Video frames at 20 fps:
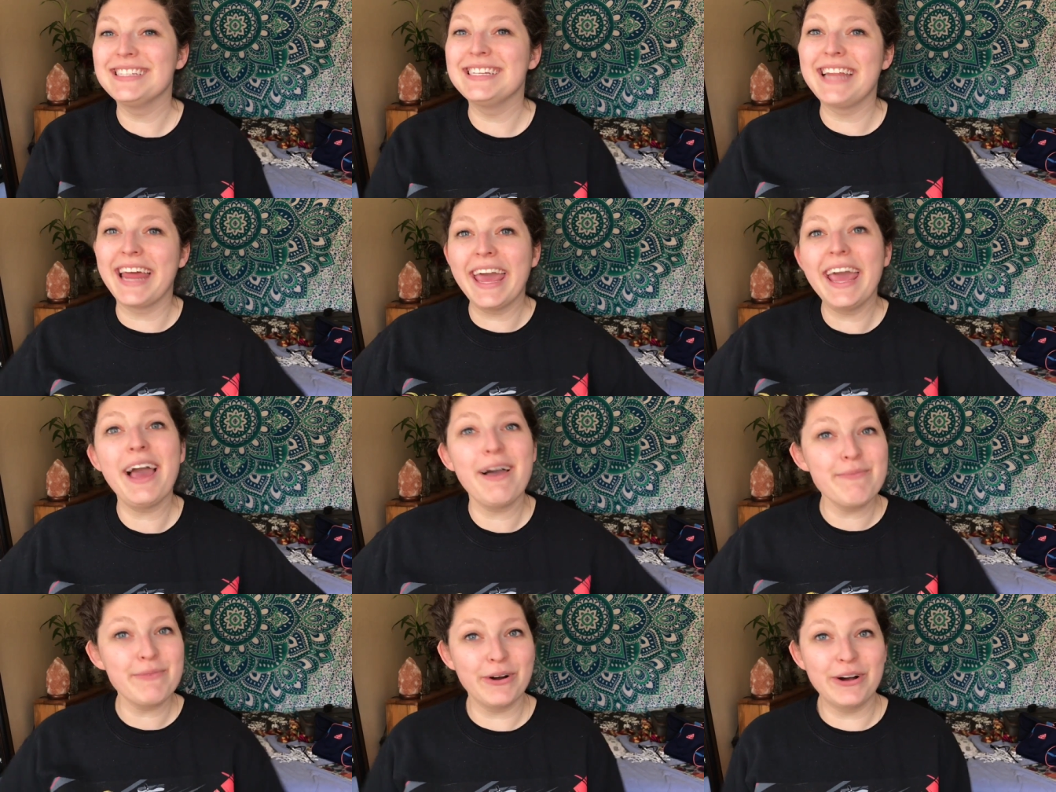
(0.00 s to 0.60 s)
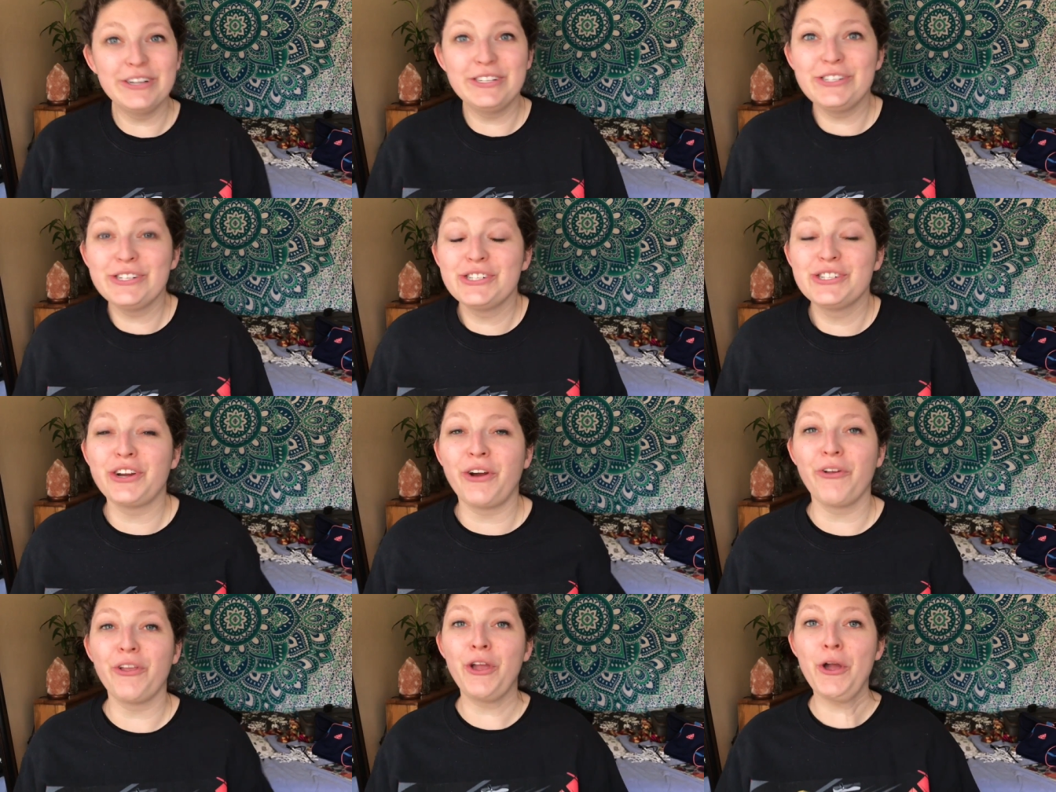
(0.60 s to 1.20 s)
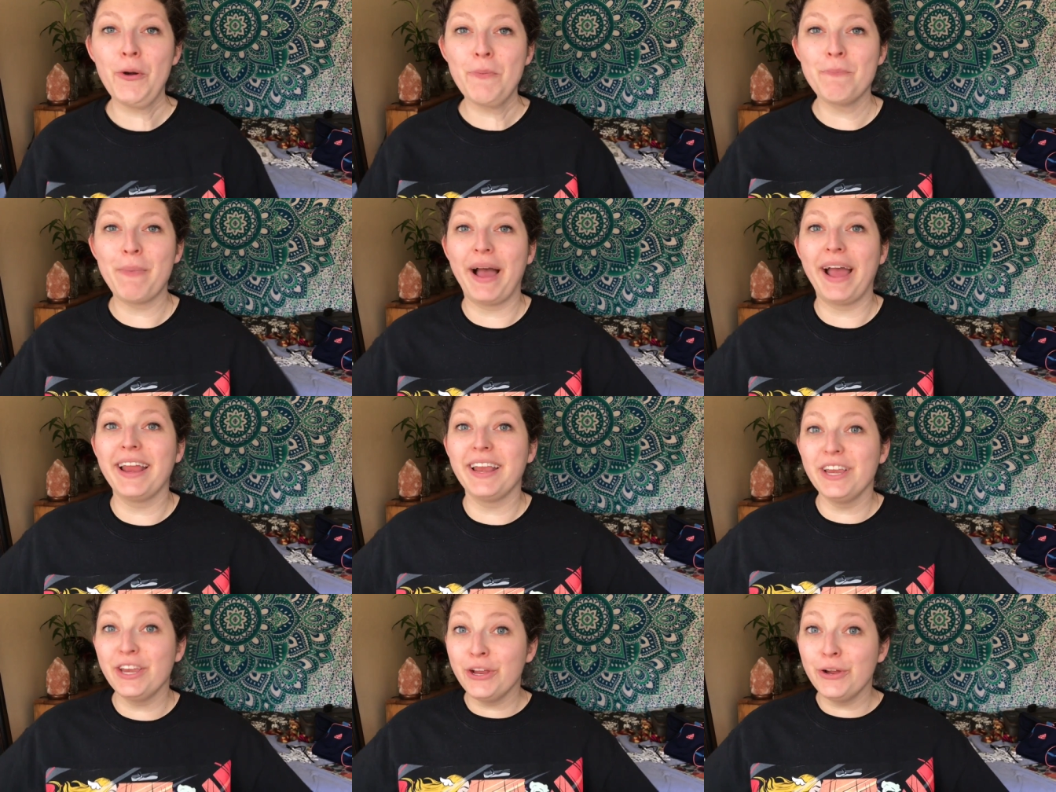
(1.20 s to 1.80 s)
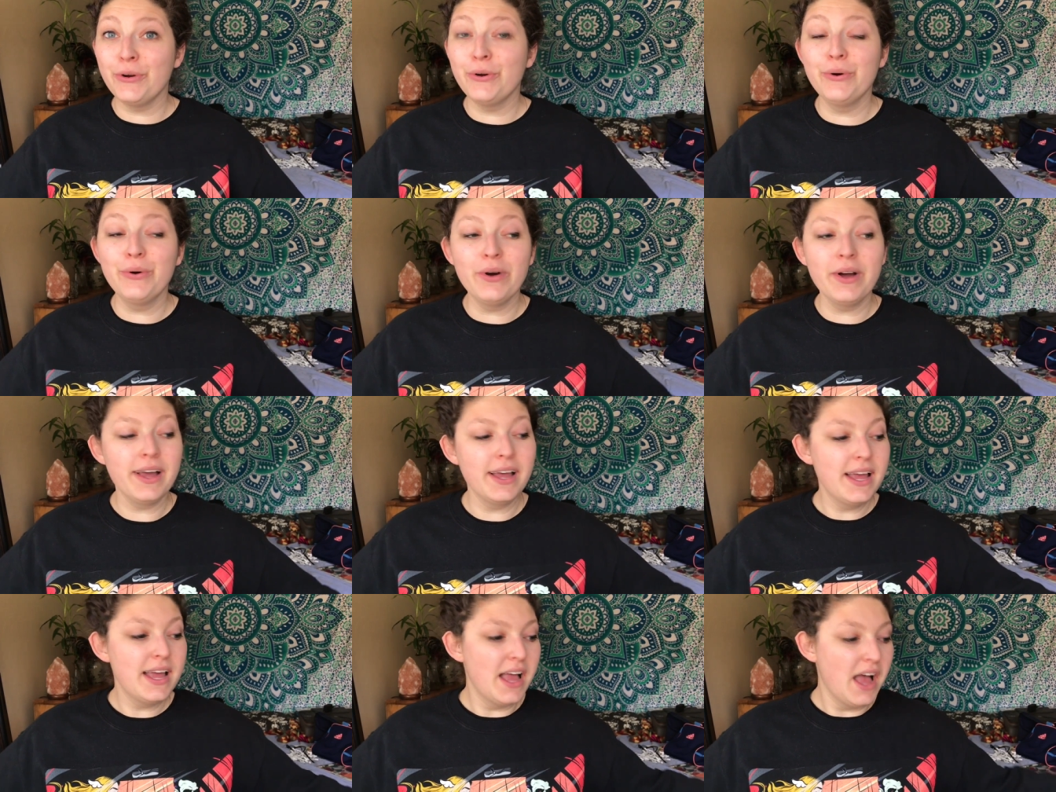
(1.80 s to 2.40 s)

Today I'm going to show you my new